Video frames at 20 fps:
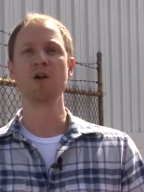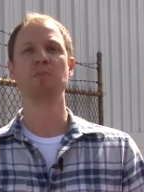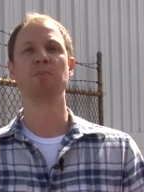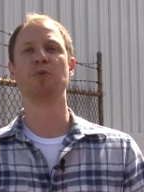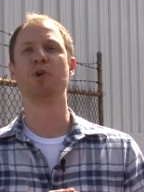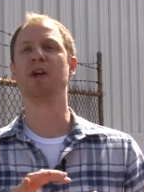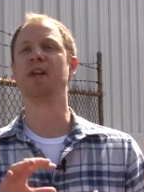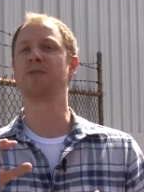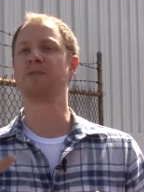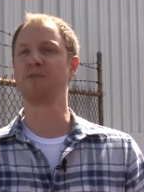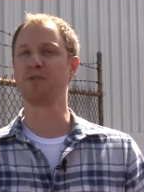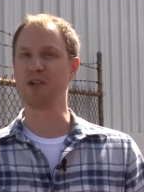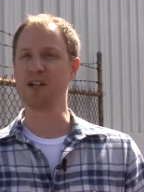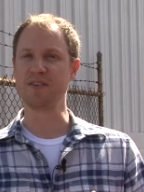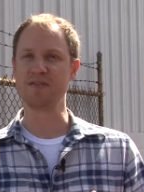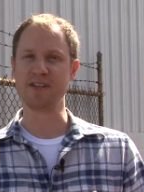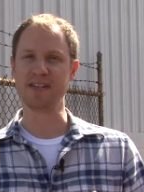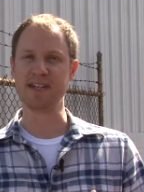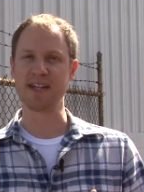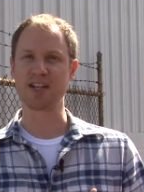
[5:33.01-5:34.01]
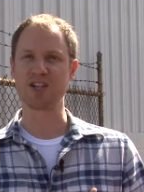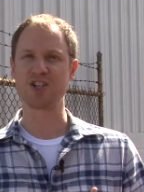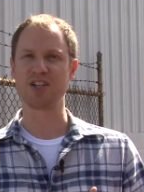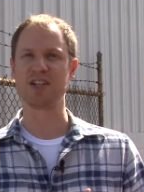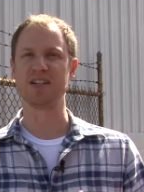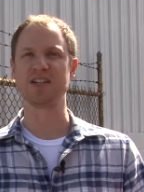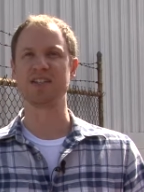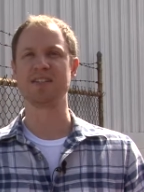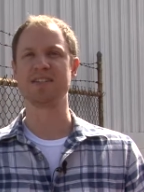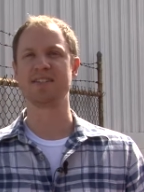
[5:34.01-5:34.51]
break free of
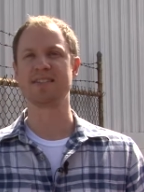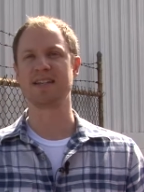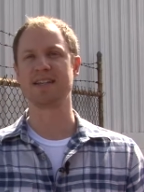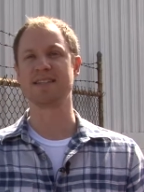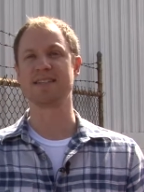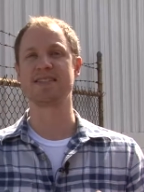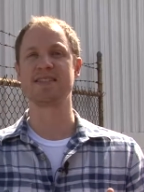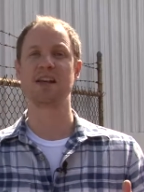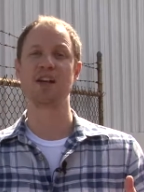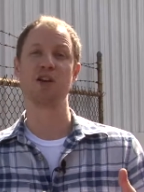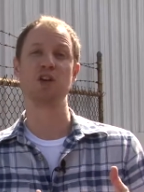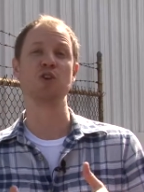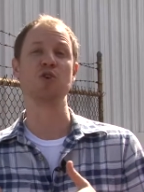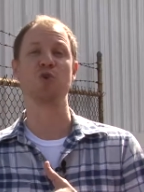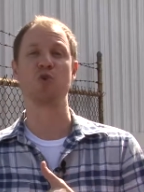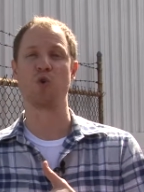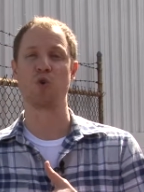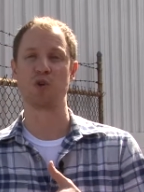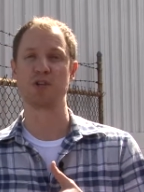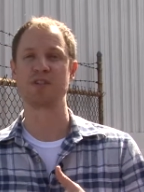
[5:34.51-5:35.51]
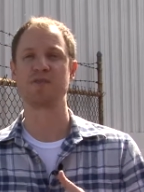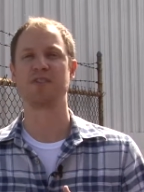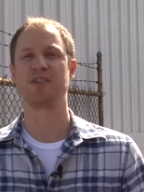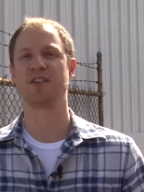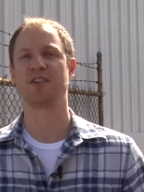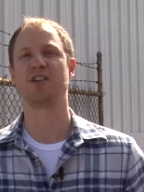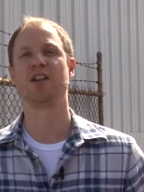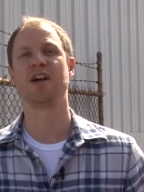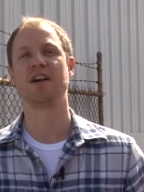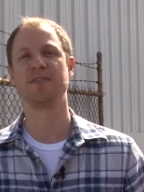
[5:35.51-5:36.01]
addictions, and set a new course for
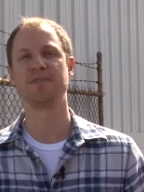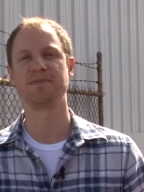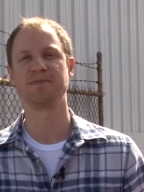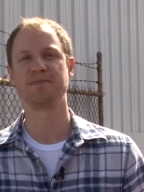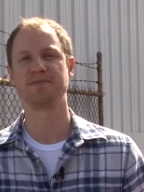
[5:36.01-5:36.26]
their life.